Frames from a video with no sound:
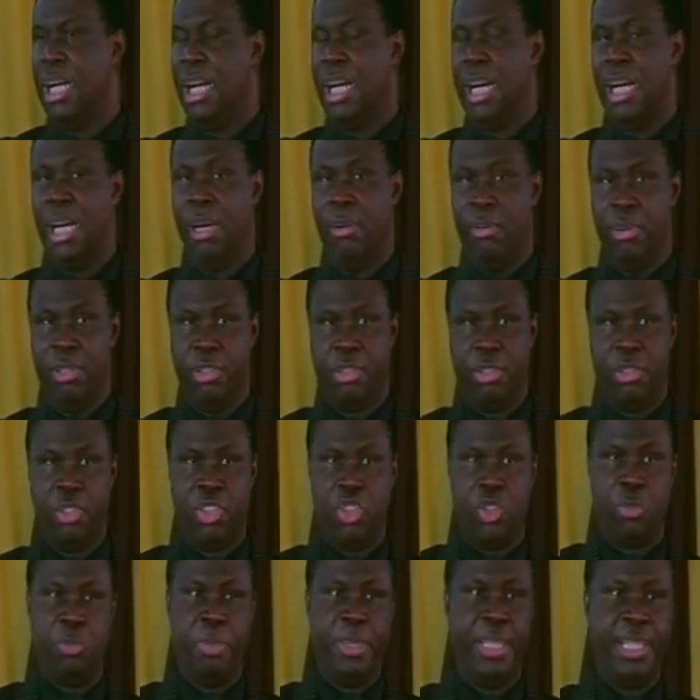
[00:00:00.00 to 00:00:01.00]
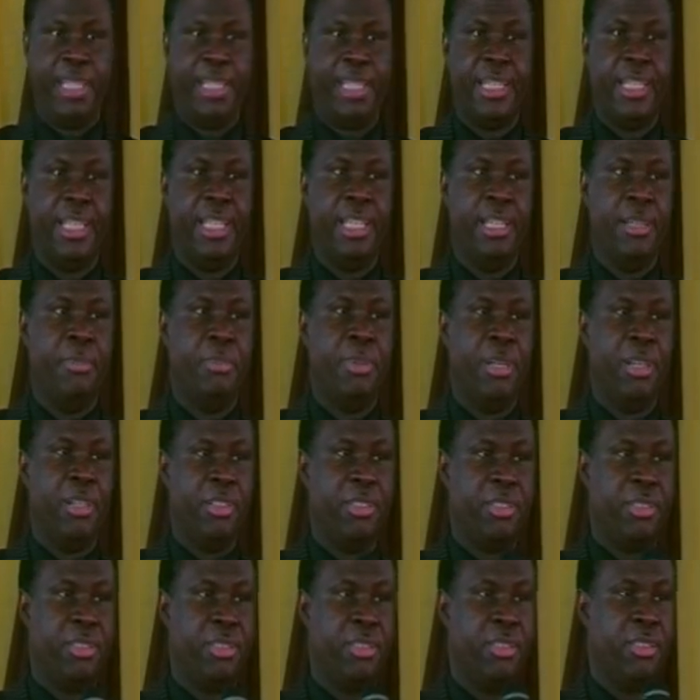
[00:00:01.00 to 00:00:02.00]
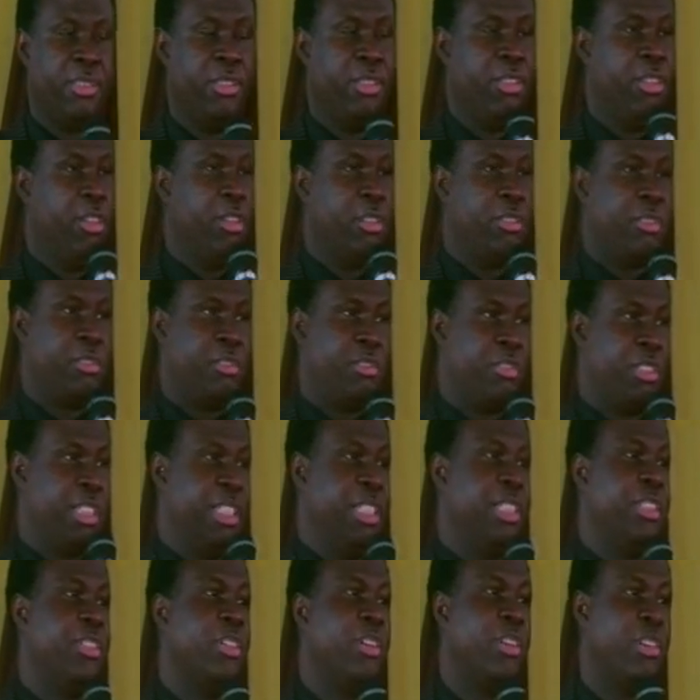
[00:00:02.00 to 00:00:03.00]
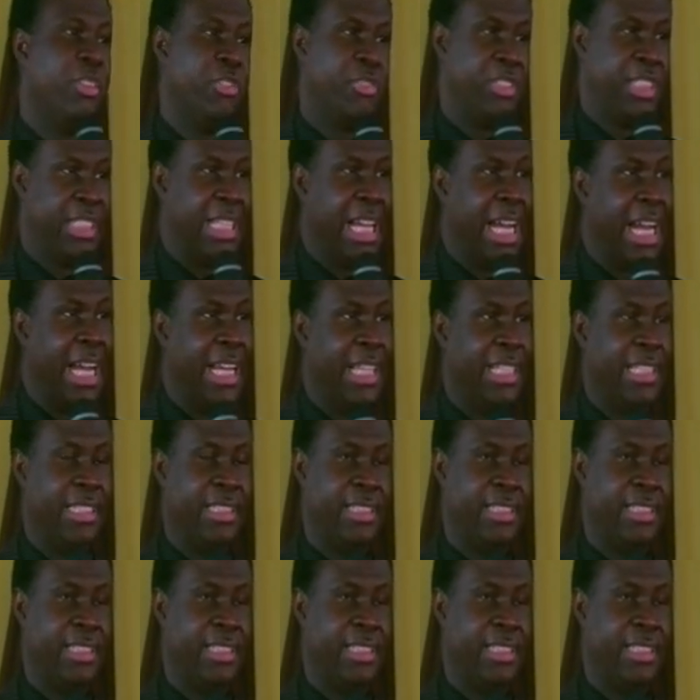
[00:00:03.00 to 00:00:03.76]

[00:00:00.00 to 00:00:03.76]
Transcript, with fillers: I want to speak about doctrine of tithe.